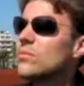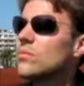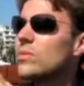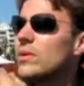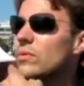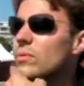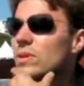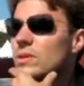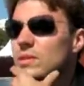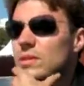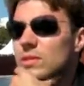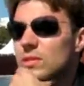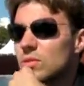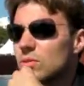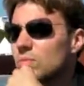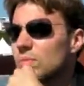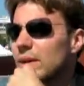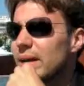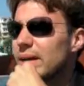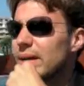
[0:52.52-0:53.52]
We wanted to
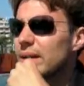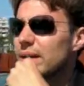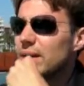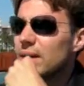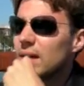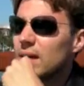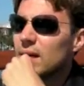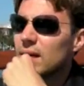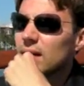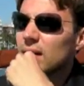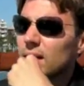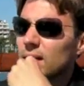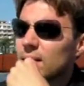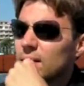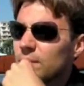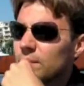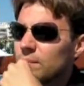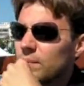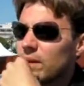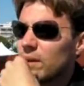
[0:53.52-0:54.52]
make
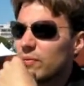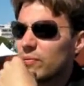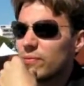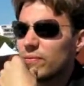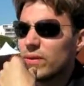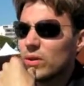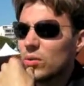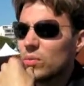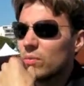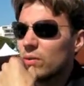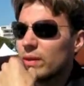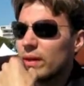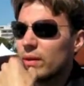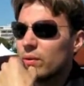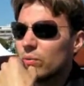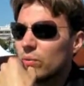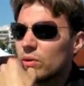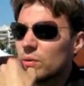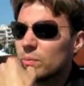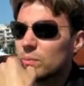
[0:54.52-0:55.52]
a film that
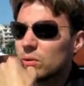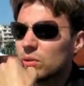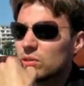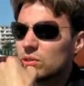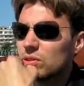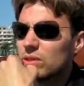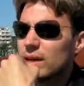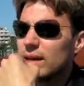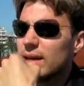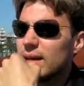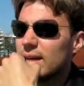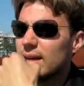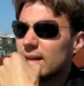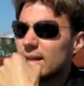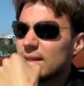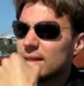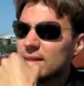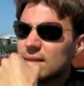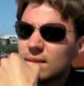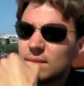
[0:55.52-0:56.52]
would portray
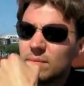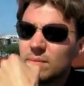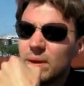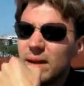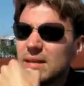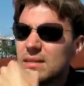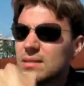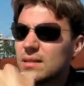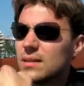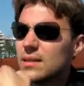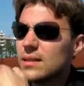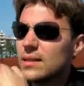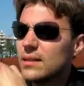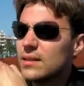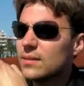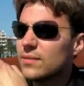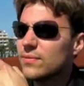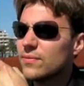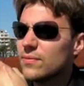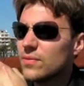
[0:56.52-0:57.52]
basically
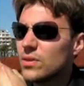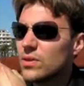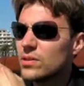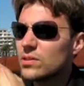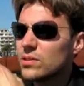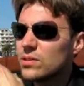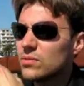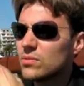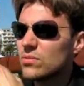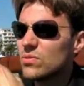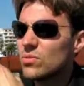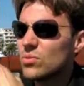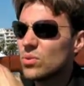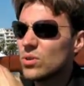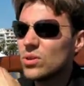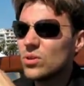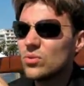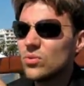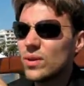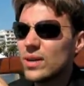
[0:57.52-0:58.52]
the first
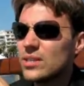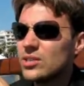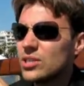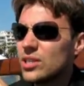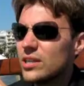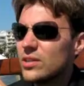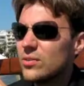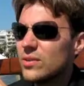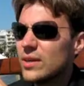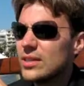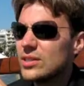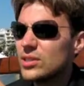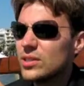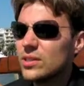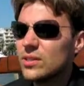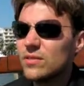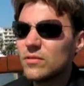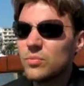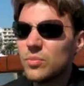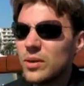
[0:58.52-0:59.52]
worldwide
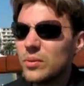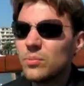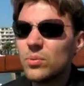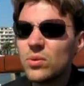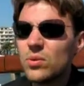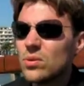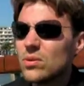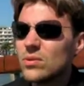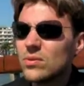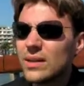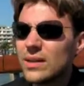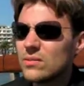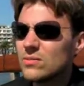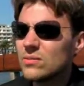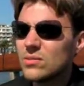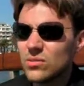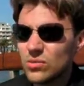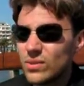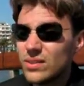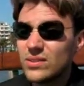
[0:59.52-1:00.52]
generation of people around
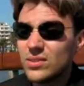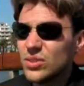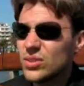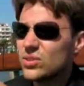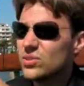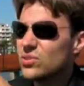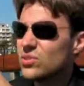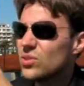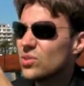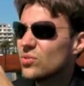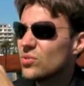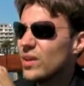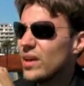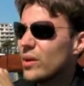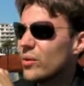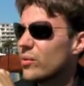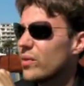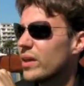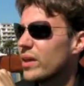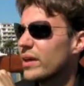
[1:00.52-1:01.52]
20 years old
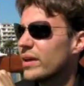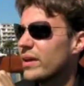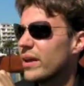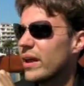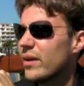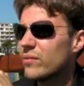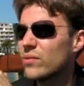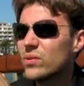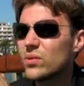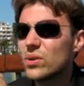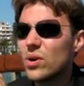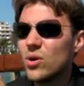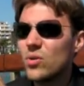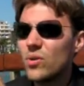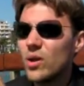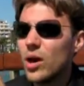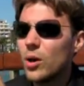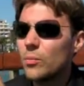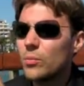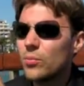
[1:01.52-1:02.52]
now that have
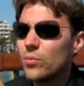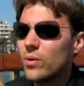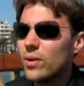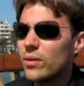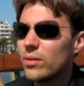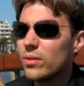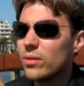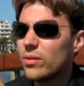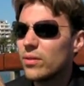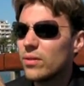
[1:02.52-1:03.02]
grown up with